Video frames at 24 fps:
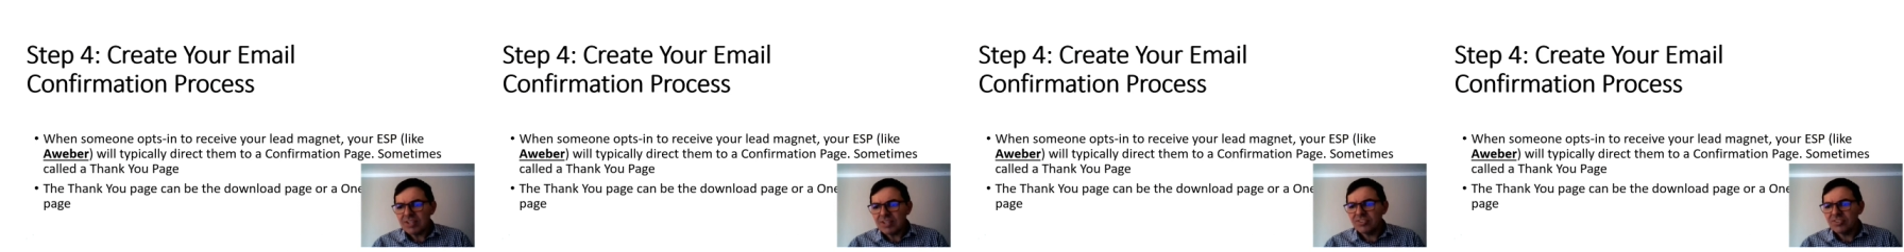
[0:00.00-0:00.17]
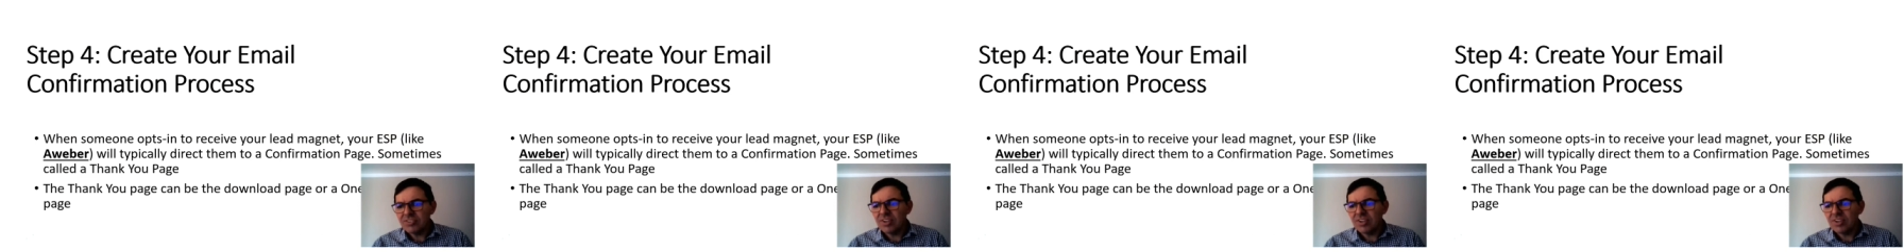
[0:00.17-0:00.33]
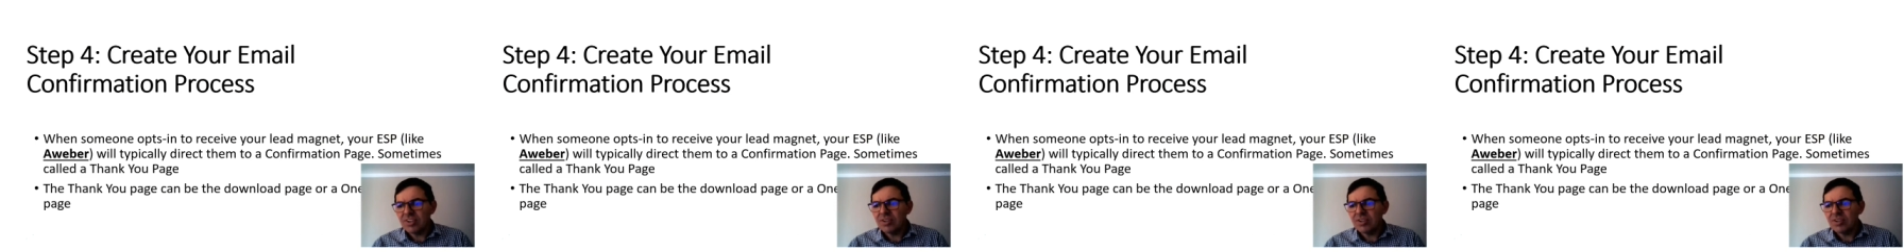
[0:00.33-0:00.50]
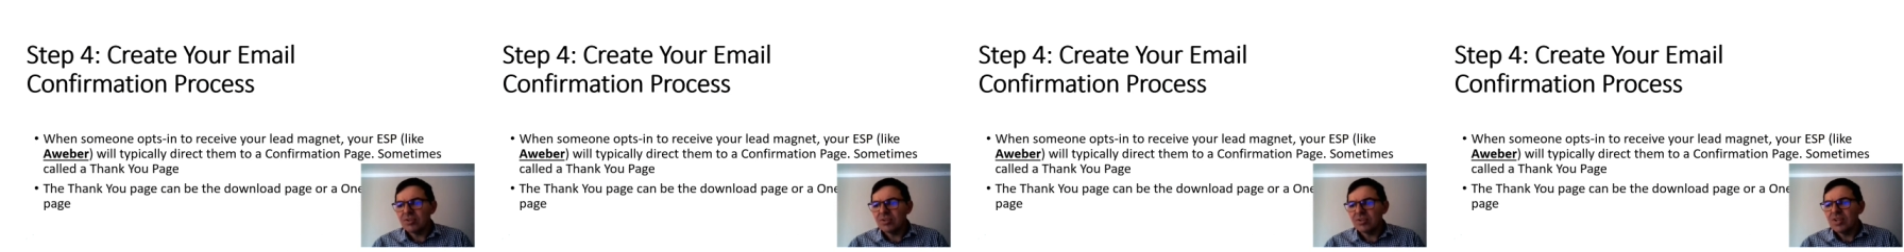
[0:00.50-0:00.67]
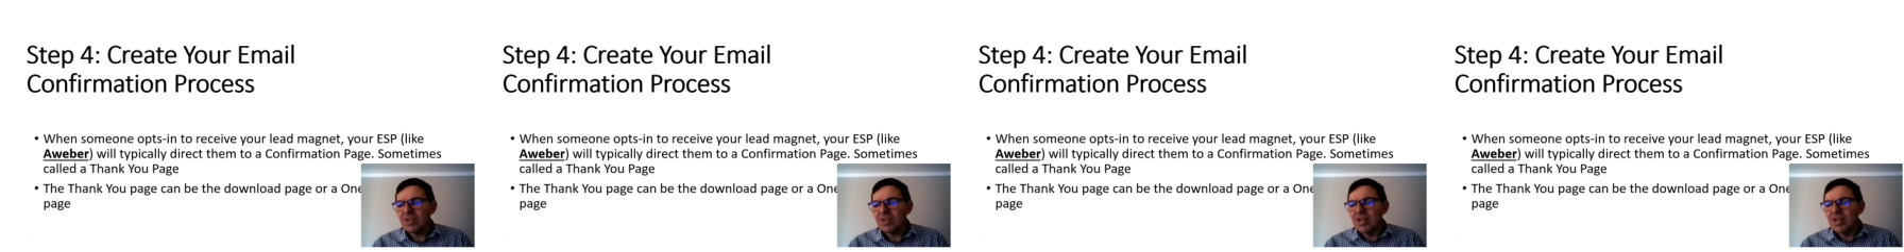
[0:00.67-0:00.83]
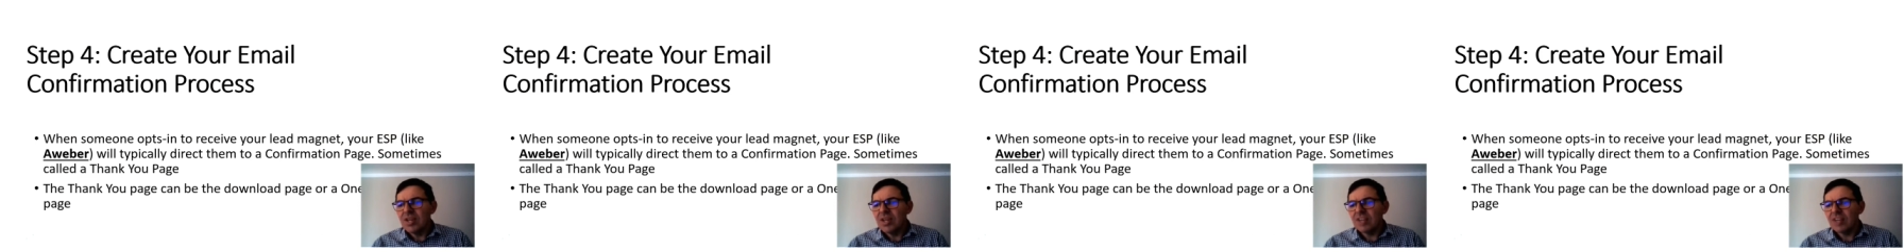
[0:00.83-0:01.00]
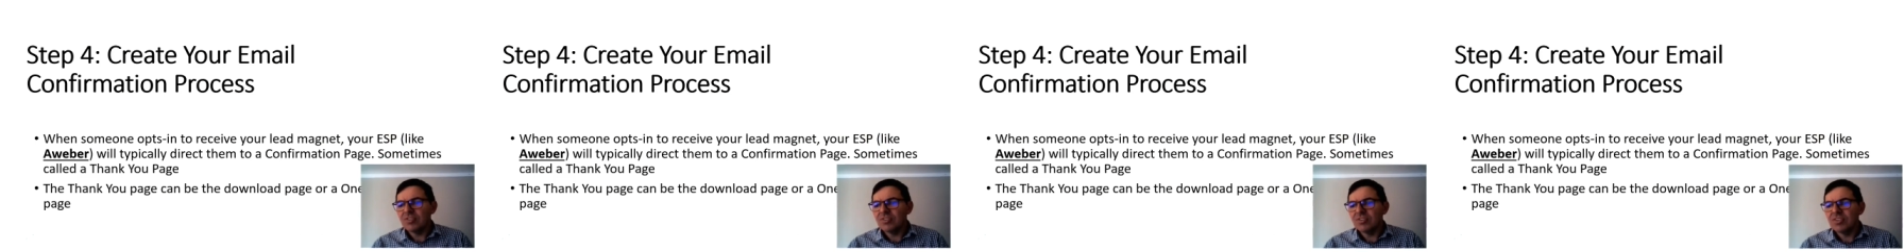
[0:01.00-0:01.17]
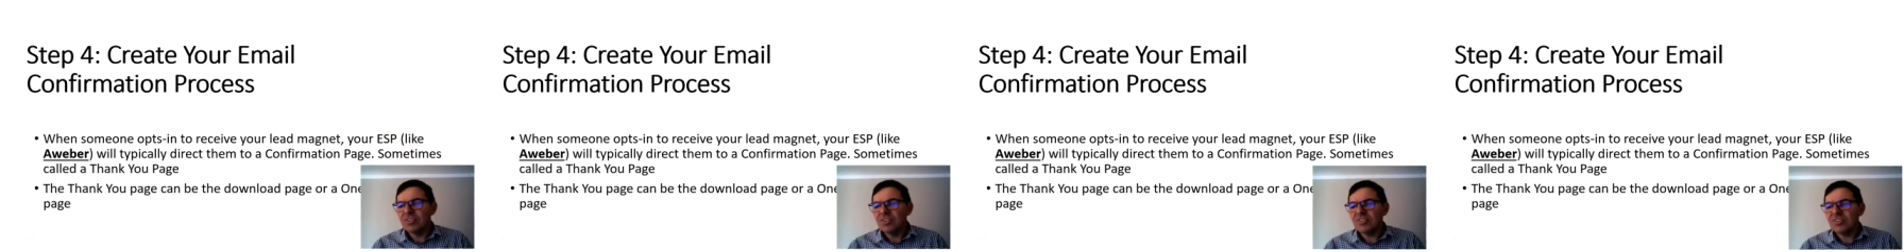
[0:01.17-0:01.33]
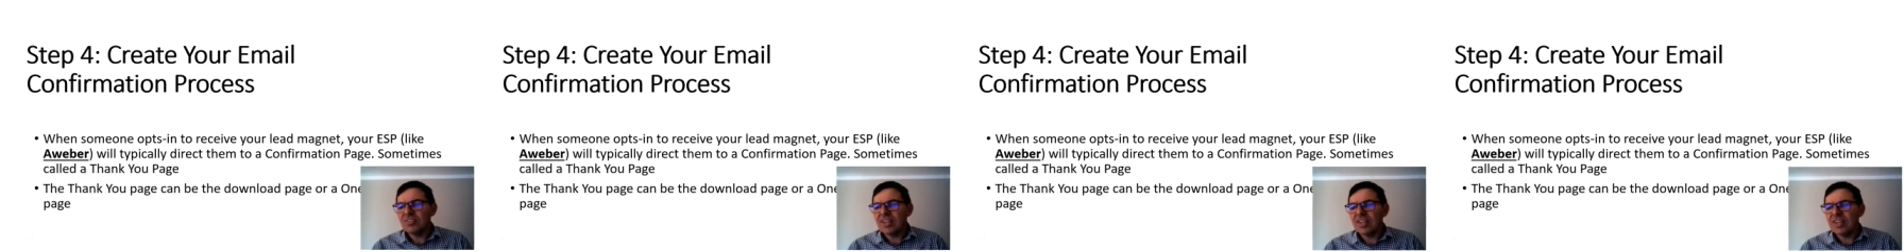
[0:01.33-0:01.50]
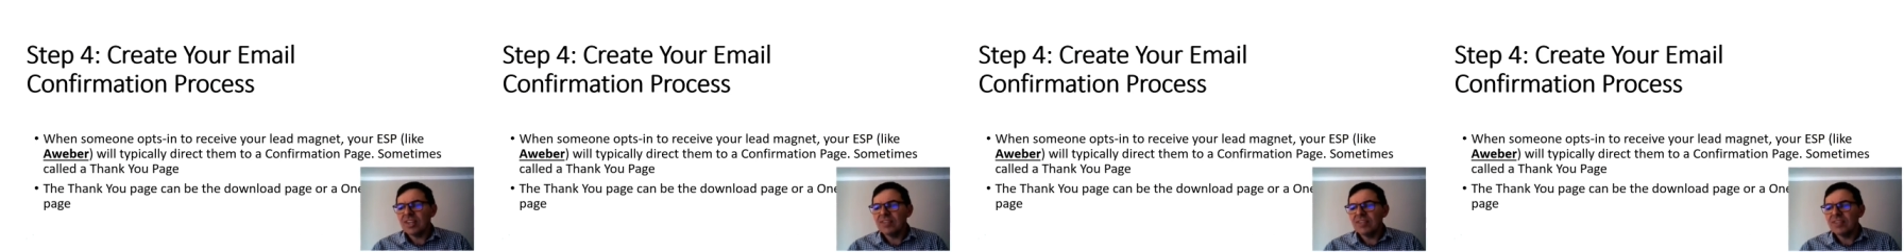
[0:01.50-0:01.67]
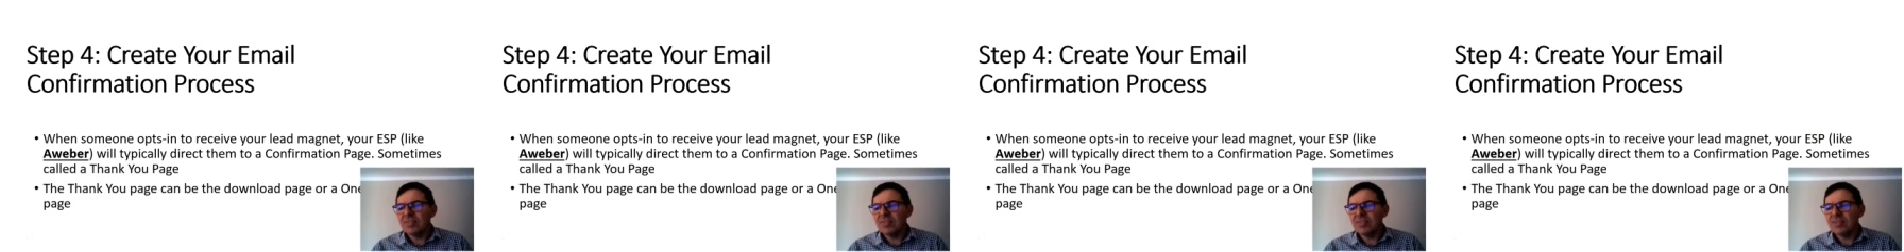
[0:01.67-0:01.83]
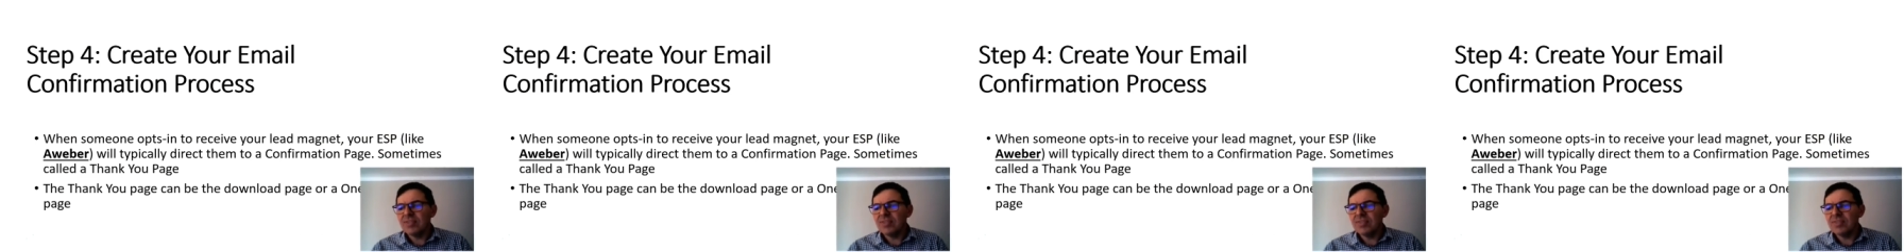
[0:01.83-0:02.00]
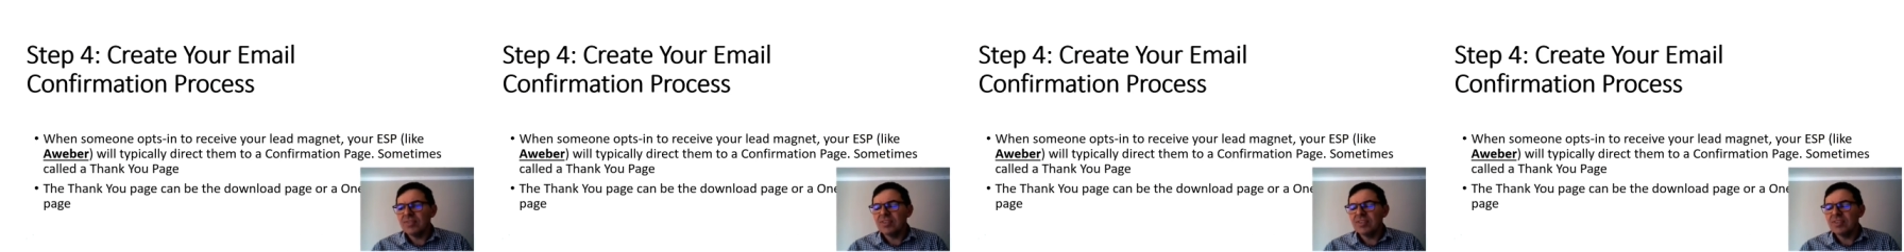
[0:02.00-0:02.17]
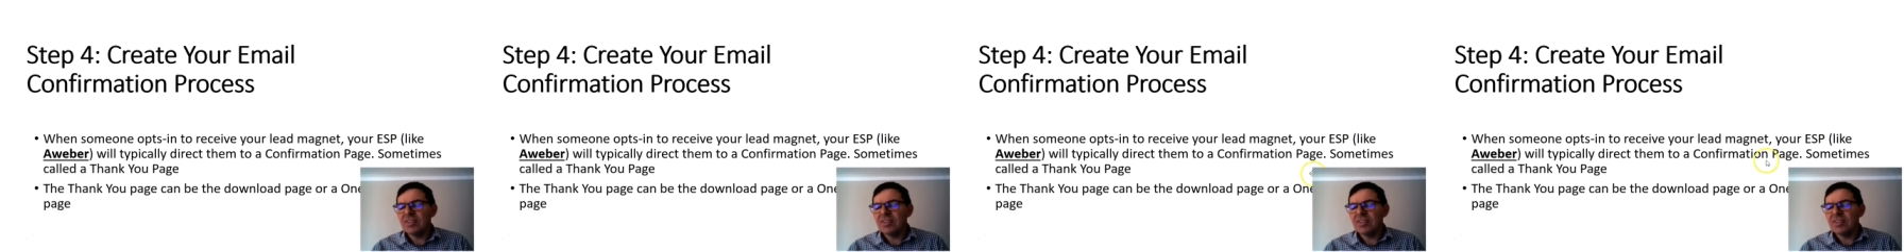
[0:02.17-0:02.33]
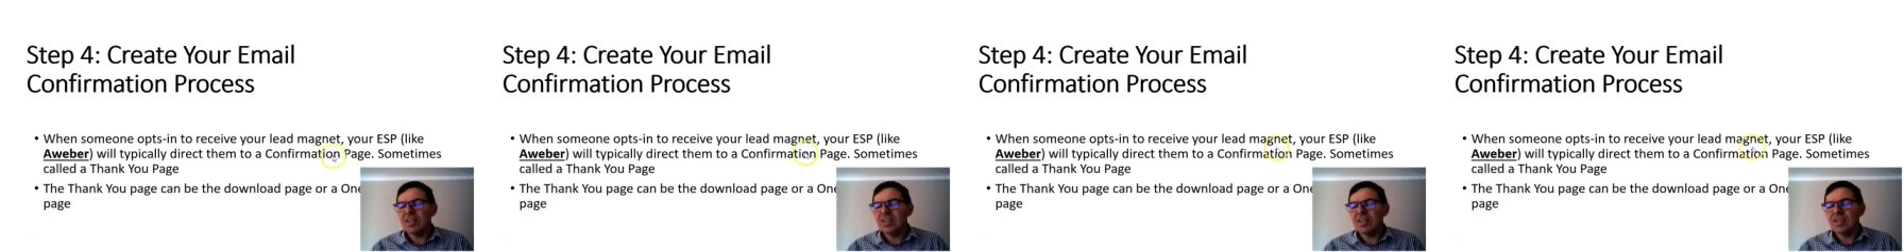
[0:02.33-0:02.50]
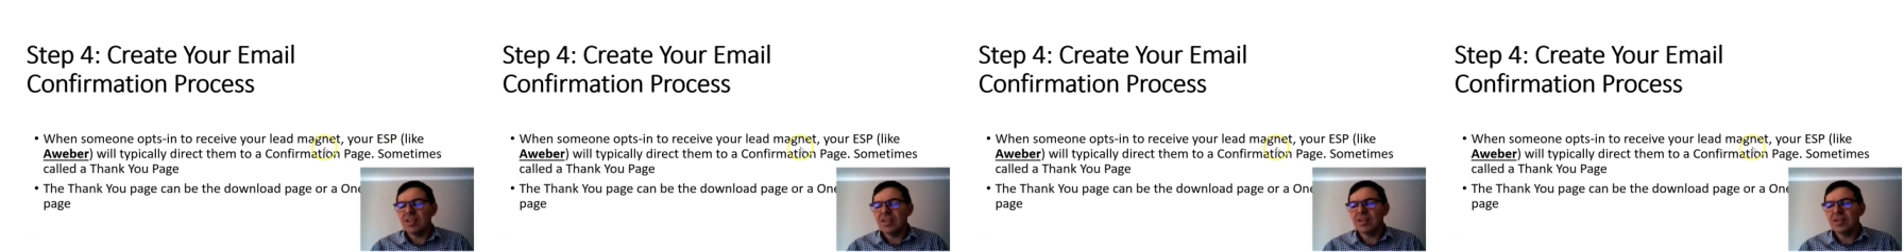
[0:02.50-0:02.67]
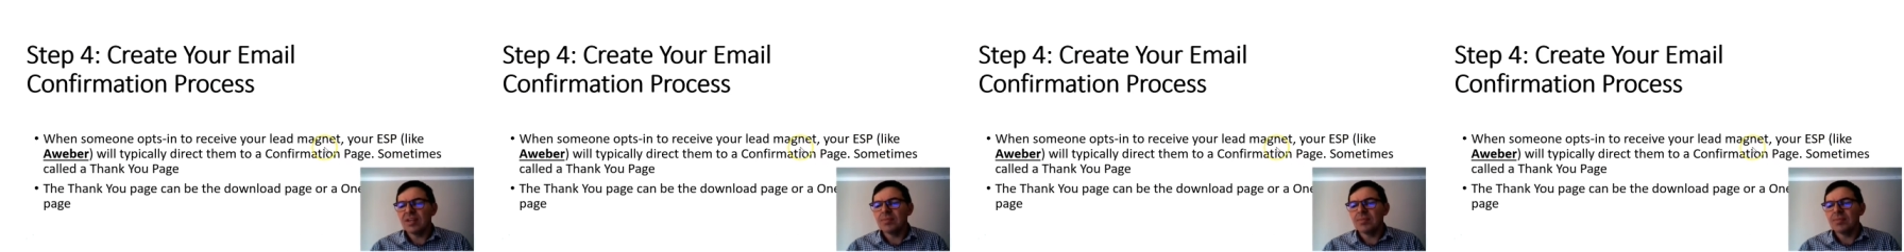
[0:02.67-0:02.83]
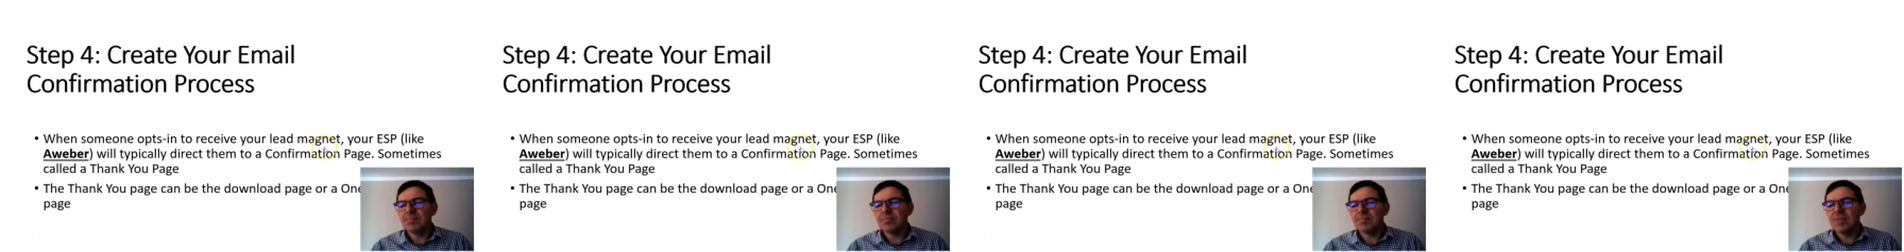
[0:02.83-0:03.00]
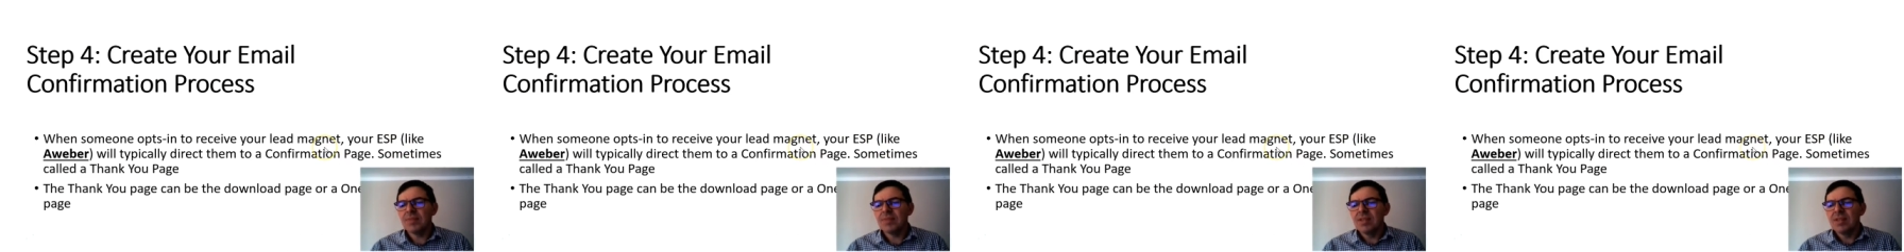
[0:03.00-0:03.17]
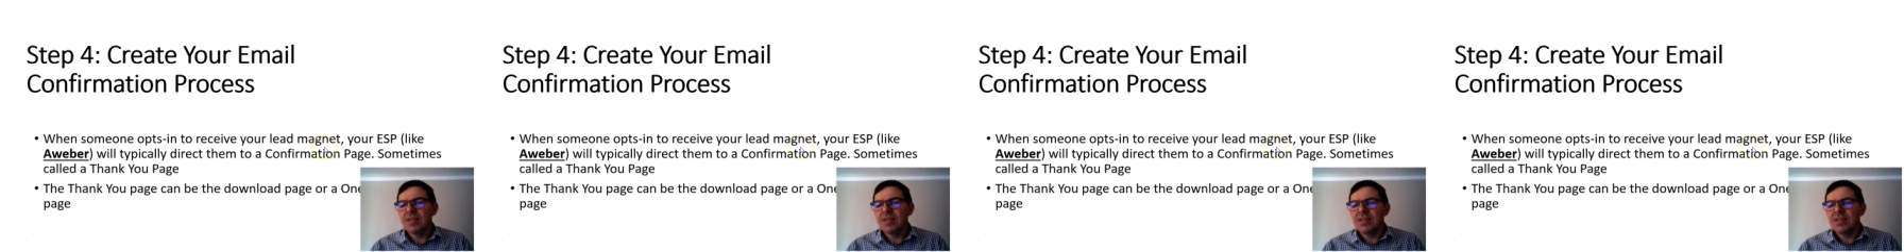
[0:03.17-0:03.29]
So as soon as they've given um,